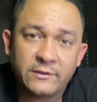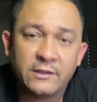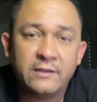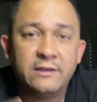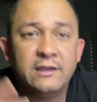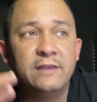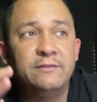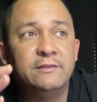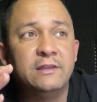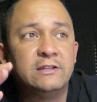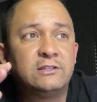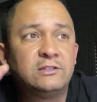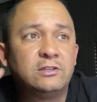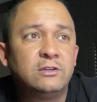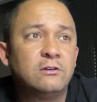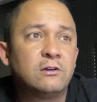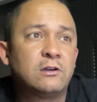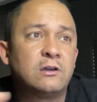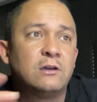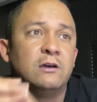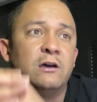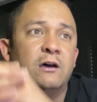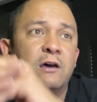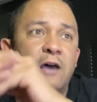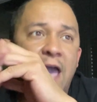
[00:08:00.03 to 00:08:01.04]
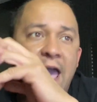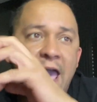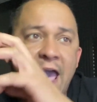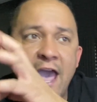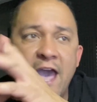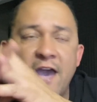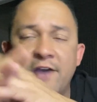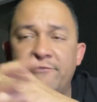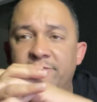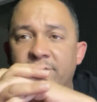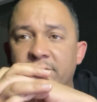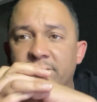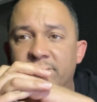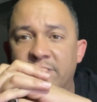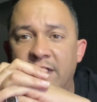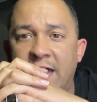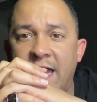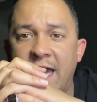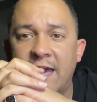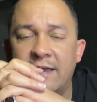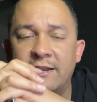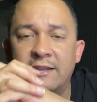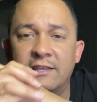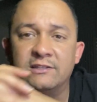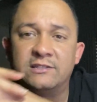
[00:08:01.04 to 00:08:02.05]
And they took a half of
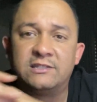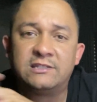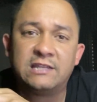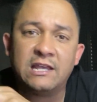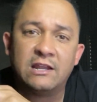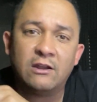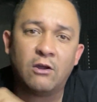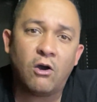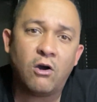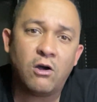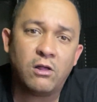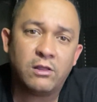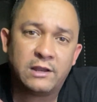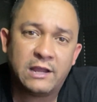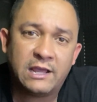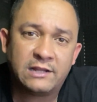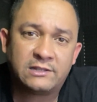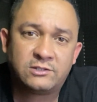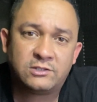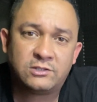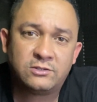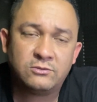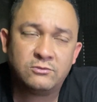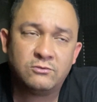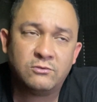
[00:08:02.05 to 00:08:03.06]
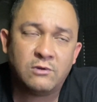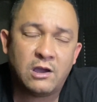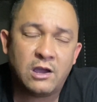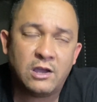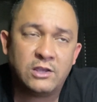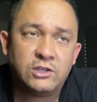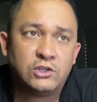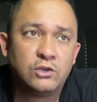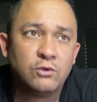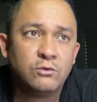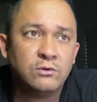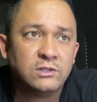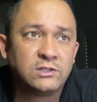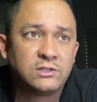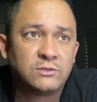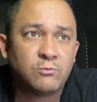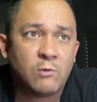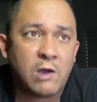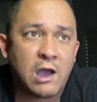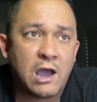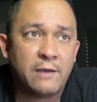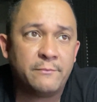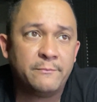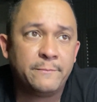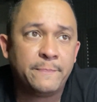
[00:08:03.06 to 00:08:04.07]
that and sent all of that to
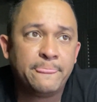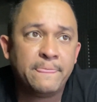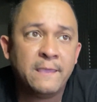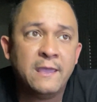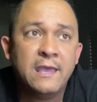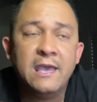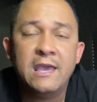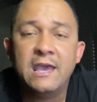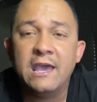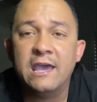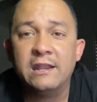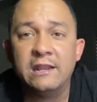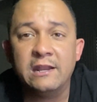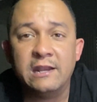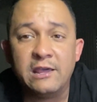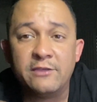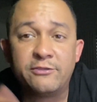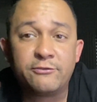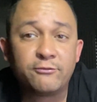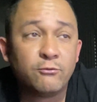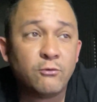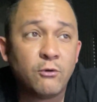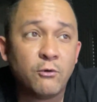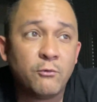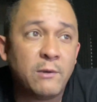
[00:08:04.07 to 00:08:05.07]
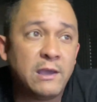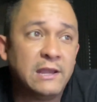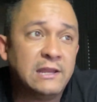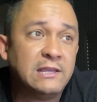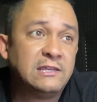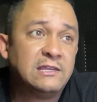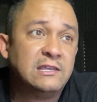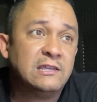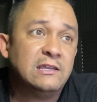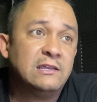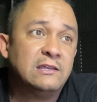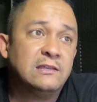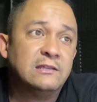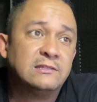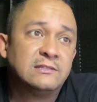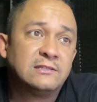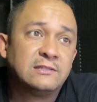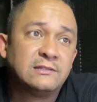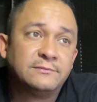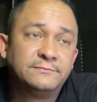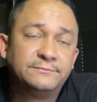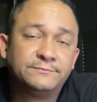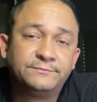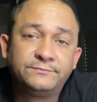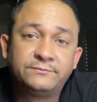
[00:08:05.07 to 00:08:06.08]
Uniswap. And then they threw away the keys.
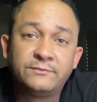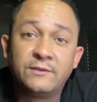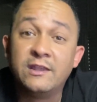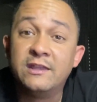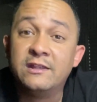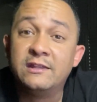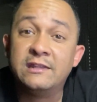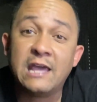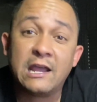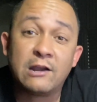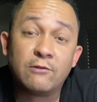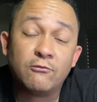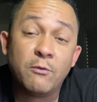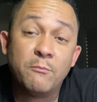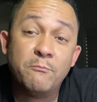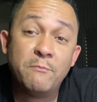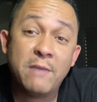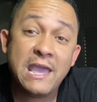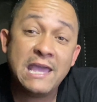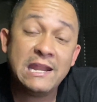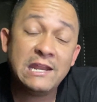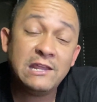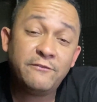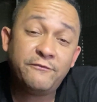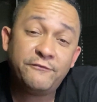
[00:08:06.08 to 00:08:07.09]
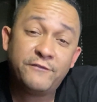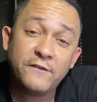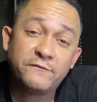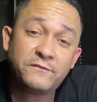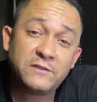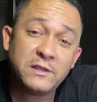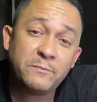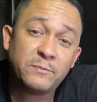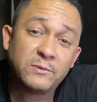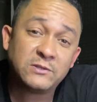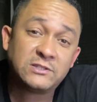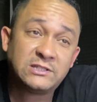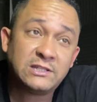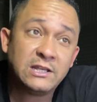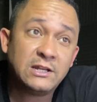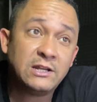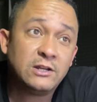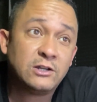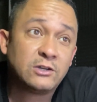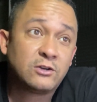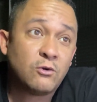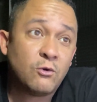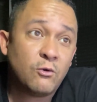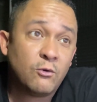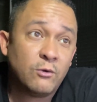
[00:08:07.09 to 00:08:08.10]
Now, the remaining 50% of
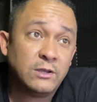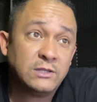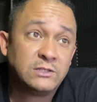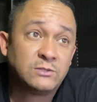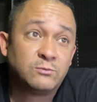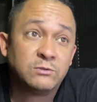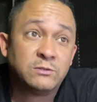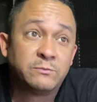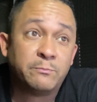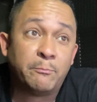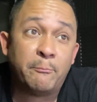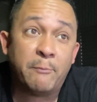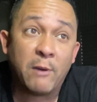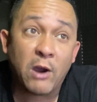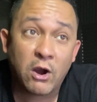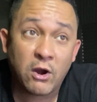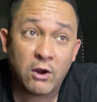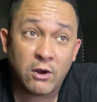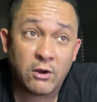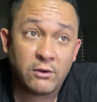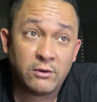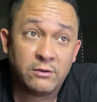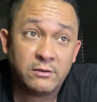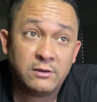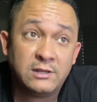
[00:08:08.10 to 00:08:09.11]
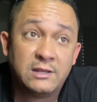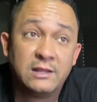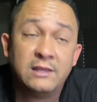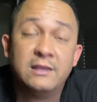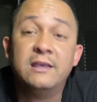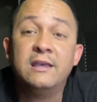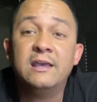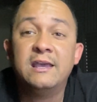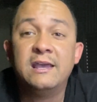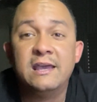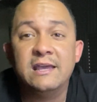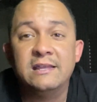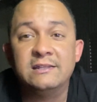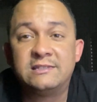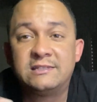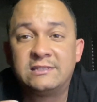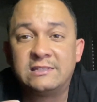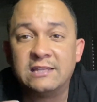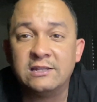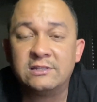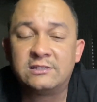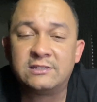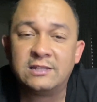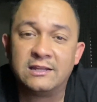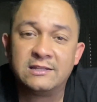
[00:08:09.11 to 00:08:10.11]
the coins was burned and
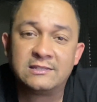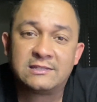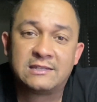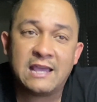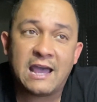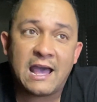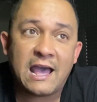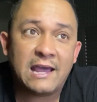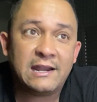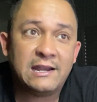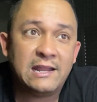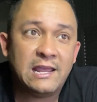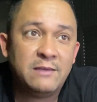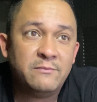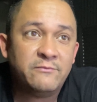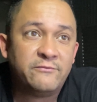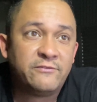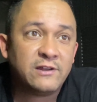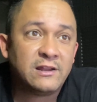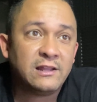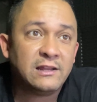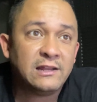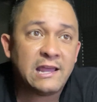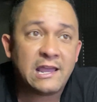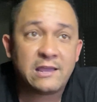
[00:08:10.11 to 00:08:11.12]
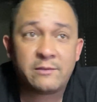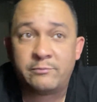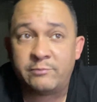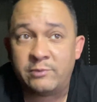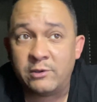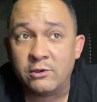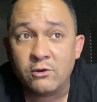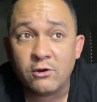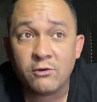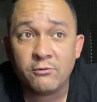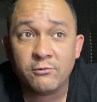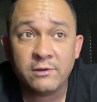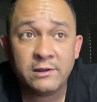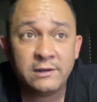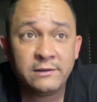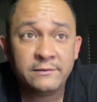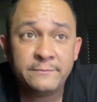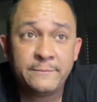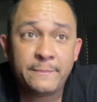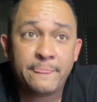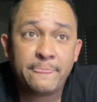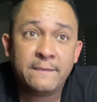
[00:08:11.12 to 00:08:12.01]
sent to this guy named Vitalik Buterin.